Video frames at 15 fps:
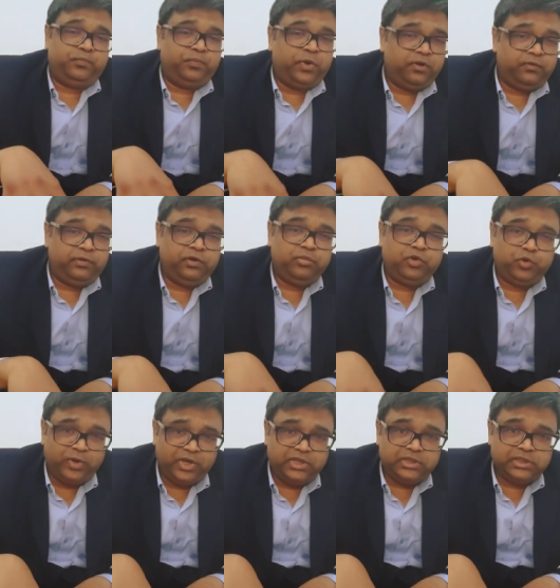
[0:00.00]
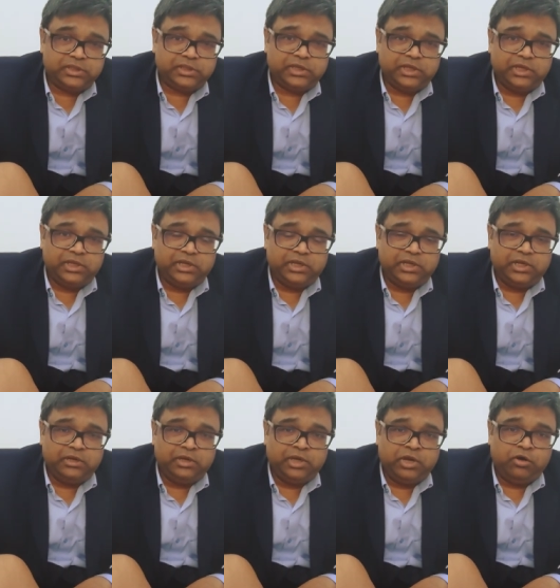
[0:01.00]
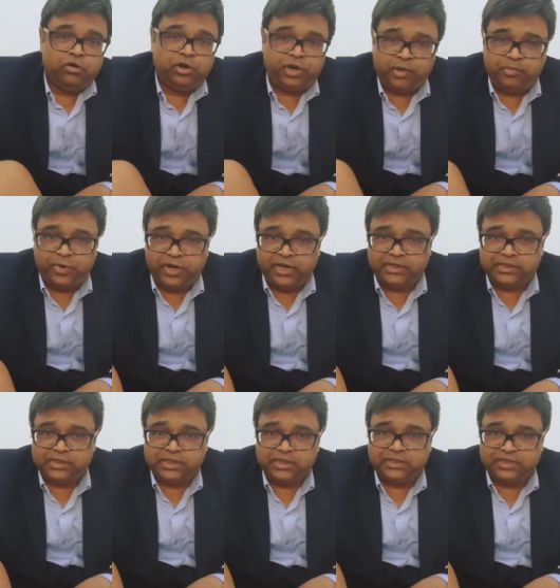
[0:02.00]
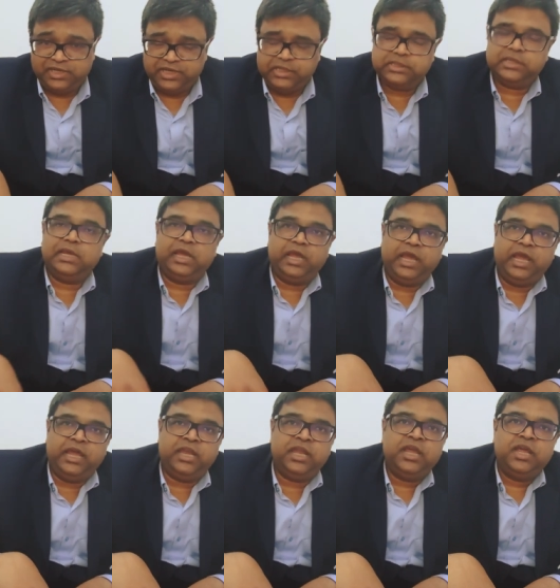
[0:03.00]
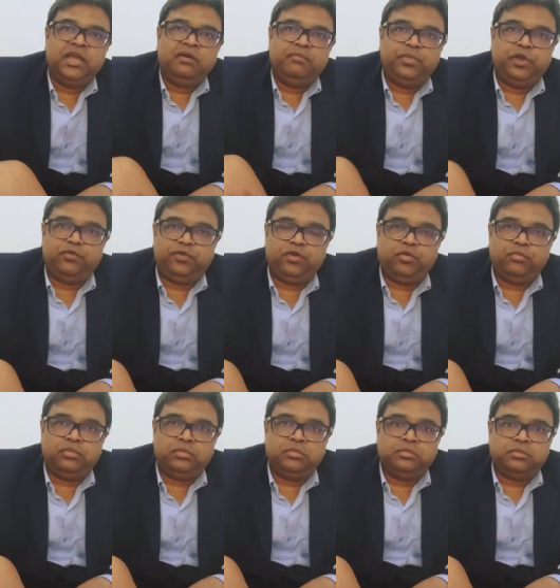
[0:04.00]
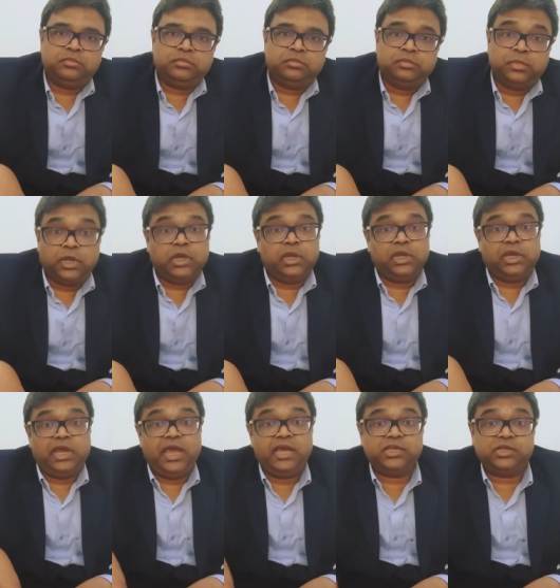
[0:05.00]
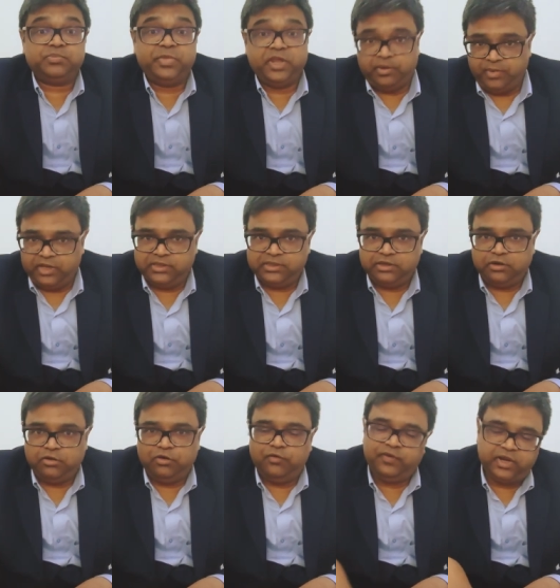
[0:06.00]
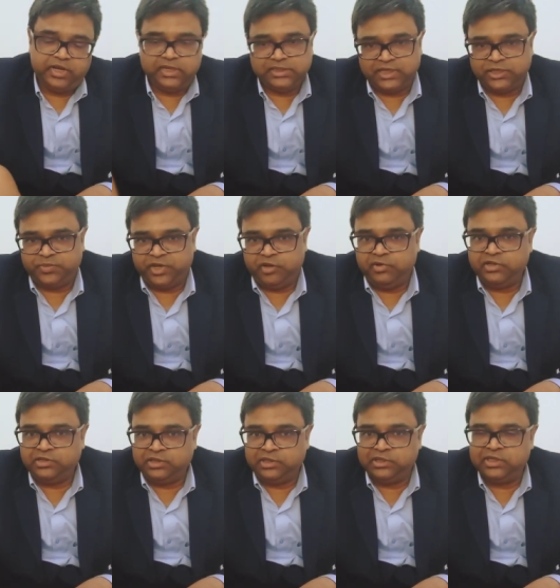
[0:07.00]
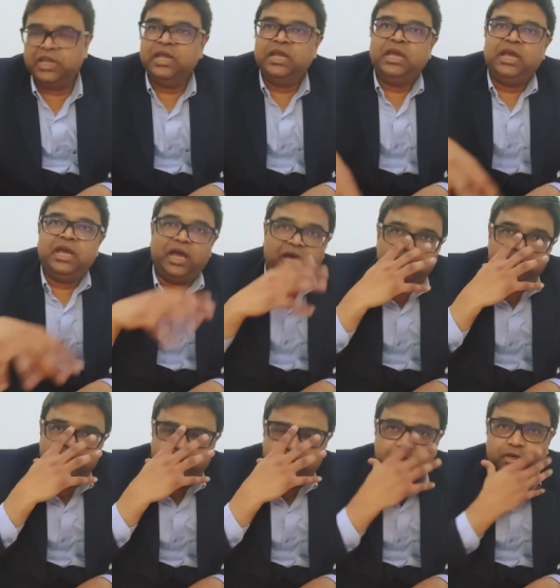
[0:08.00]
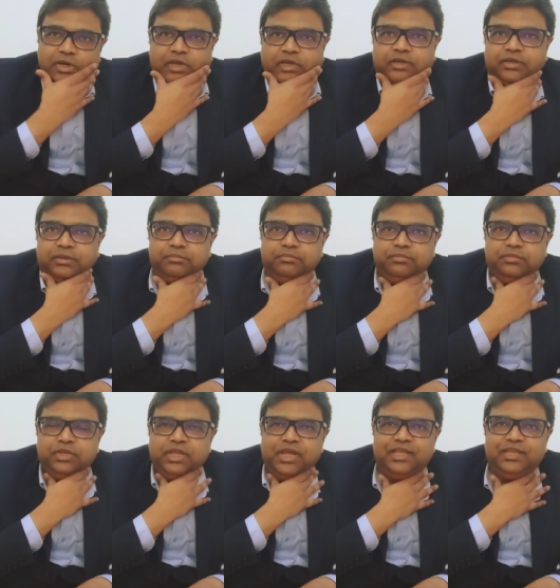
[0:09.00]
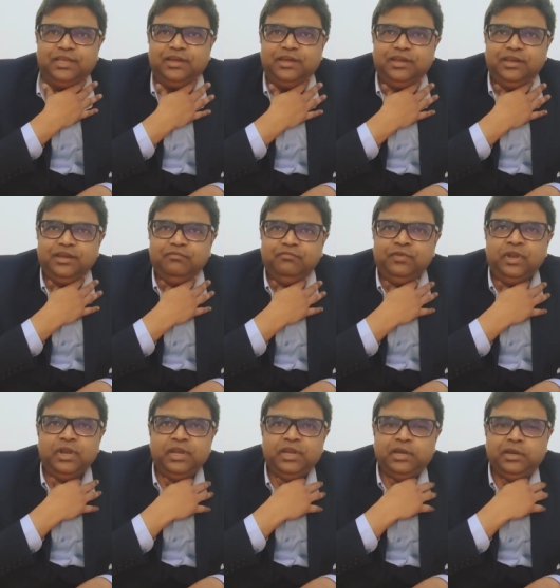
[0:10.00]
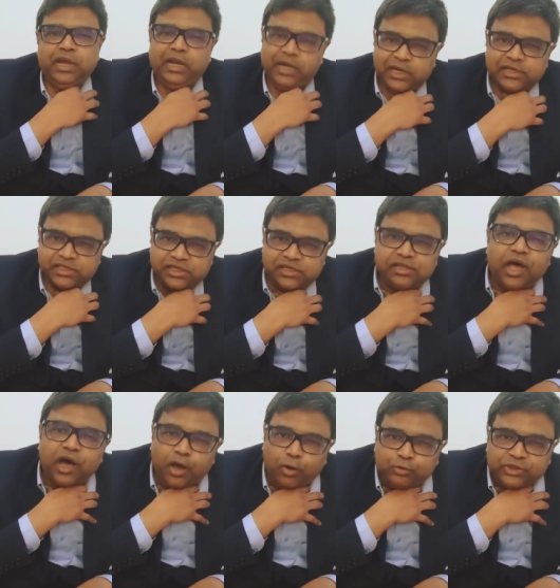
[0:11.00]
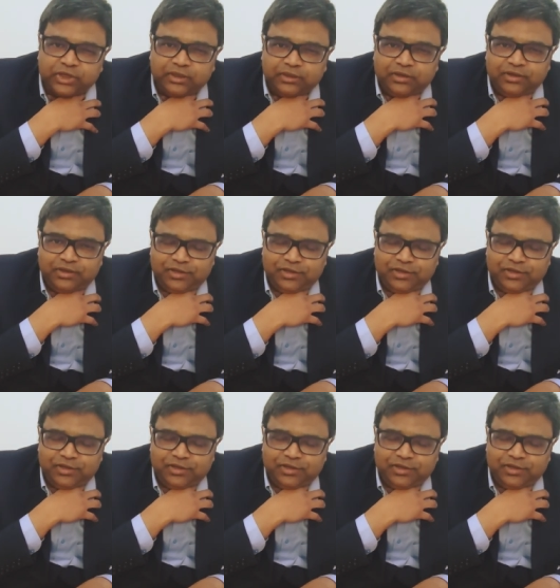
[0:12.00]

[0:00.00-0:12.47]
perfume twins or triplets series and perfume experiments or fragrance experiment series. However, uh, I think I will need at least thousand